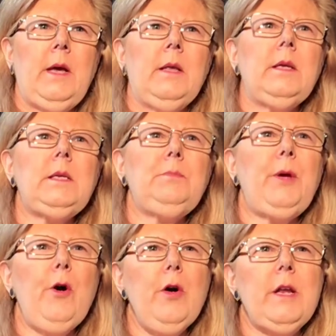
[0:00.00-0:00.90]
This
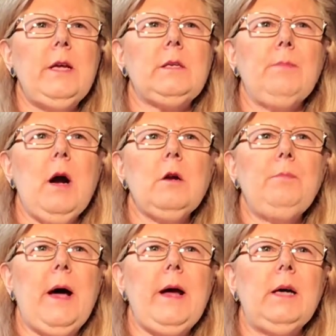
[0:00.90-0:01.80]
period is marked
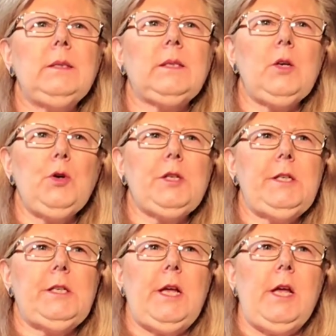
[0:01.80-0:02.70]
by
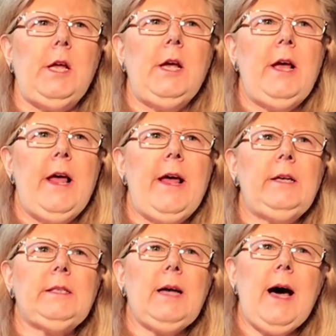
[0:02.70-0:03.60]
uncertainty,
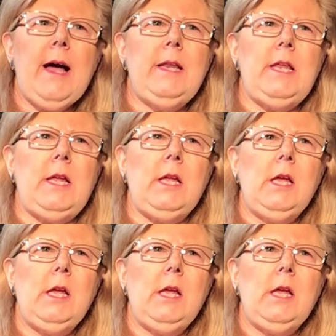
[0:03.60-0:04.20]
anxiety,